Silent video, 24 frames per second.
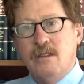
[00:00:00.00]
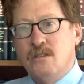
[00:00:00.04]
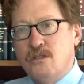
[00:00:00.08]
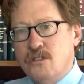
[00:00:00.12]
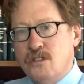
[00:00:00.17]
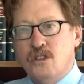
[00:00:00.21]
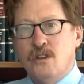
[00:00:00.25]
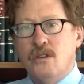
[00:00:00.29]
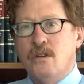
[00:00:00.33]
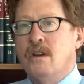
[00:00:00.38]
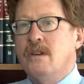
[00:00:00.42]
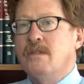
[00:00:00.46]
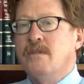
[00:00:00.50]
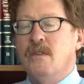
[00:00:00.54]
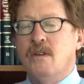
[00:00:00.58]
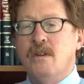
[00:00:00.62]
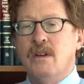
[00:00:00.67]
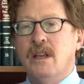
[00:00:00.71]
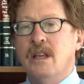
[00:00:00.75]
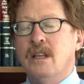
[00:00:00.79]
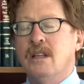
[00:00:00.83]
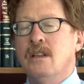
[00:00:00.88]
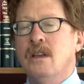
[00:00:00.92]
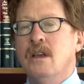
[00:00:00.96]
jury
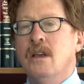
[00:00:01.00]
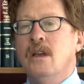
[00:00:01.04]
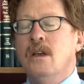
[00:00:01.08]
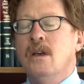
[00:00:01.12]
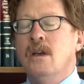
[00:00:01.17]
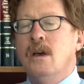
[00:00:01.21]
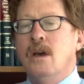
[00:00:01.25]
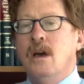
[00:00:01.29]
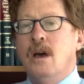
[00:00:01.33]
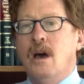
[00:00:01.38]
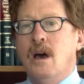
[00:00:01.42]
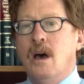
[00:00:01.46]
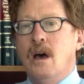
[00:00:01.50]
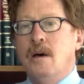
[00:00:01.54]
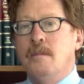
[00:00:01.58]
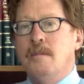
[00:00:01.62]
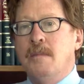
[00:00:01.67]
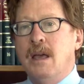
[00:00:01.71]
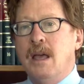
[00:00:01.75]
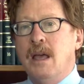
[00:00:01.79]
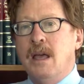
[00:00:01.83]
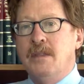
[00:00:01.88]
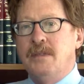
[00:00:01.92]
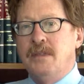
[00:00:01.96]
verdict
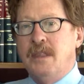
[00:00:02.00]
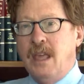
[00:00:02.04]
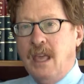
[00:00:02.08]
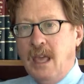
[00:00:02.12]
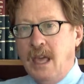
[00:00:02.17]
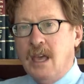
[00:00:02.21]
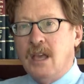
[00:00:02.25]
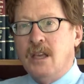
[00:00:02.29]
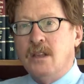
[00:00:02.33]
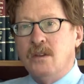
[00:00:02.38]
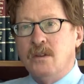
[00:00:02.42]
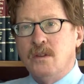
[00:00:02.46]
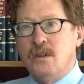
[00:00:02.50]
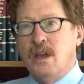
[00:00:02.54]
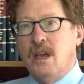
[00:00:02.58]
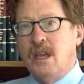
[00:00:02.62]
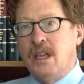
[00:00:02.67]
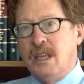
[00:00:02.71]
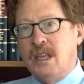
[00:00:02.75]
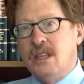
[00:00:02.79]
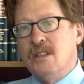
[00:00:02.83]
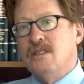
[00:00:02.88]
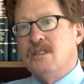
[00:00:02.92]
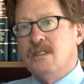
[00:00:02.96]
at the end
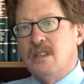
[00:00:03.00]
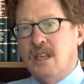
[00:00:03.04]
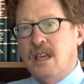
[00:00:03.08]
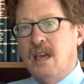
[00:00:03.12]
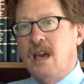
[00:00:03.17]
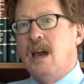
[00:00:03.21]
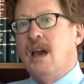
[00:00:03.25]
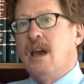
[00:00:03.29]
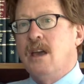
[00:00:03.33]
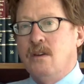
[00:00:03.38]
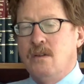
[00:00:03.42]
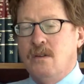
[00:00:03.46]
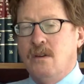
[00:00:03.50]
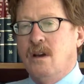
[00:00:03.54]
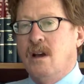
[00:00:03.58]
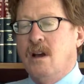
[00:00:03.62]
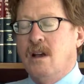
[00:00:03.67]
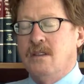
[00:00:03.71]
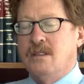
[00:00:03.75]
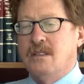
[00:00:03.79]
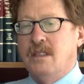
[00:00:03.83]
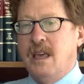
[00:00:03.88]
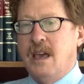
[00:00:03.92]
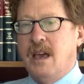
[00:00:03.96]
against the guy who
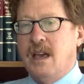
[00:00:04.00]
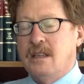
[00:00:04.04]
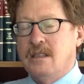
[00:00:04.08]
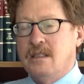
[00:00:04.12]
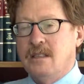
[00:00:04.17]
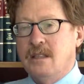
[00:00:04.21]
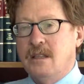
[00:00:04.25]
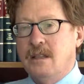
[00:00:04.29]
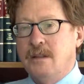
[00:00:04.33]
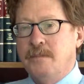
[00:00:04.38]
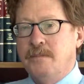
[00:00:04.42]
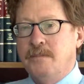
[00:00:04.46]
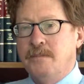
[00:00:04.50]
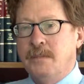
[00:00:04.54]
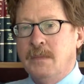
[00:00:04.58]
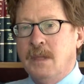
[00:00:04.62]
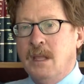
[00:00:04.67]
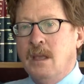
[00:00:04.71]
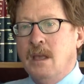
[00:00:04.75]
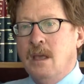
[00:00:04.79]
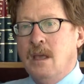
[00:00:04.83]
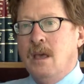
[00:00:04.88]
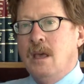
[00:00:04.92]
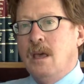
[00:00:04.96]
caused the accident.
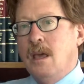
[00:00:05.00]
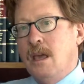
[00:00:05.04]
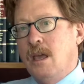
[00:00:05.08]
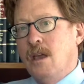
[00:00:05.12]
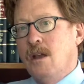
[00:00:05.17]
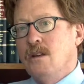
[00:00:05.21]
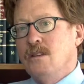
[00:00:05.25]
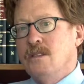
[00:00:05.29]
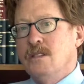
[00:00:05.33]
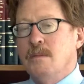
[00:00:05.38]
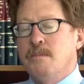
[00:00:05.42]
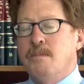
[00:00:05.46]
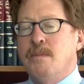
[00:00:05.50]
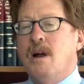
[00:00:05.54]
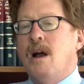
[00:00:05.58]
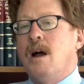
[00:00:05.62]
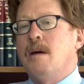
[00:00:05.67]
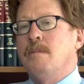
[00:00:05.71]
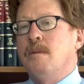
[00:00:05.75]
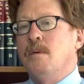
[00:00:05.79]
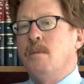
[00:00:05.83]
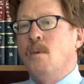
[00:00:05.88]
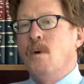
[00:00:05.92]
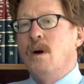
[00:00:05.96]
Here's the
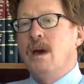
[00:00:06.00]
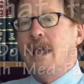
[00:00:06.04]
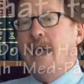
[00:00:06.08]
problem. What